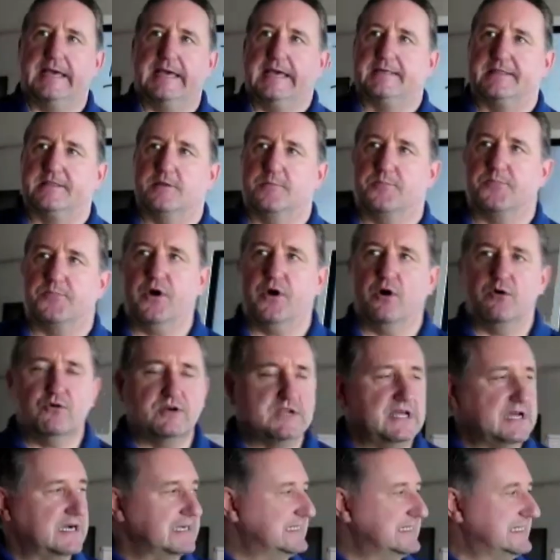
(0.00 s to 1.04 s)
The
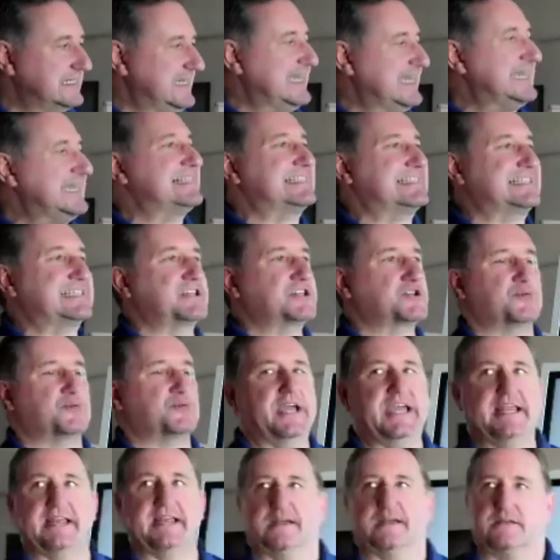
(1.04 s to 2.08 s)
product is
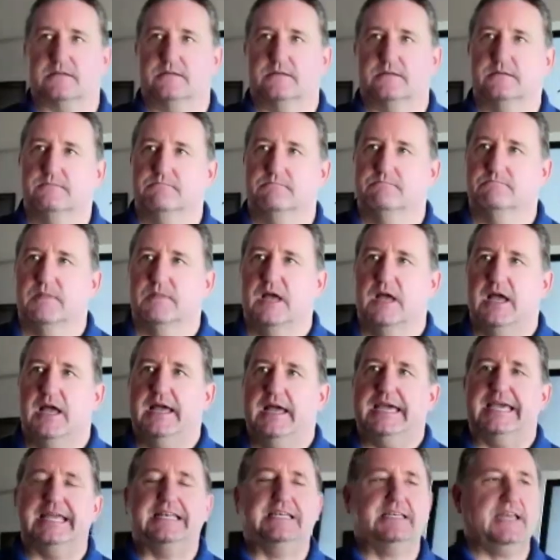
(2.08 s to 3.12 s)
traded.
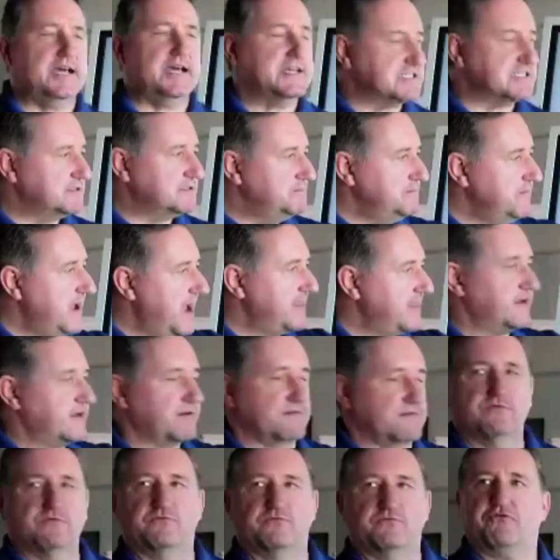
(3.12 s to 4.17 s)
It doesn't
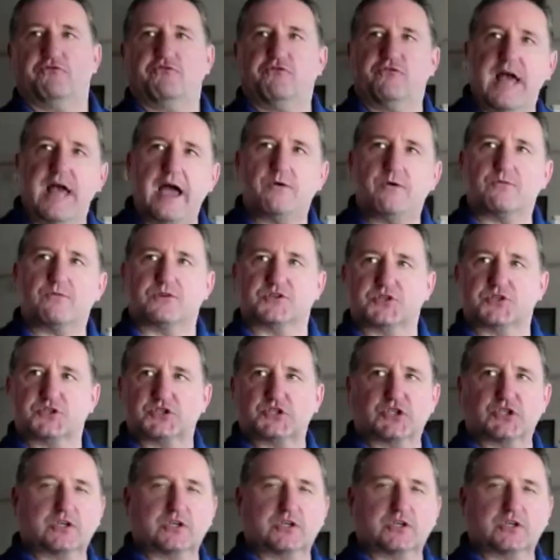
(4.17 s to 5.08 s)
matter, flowers,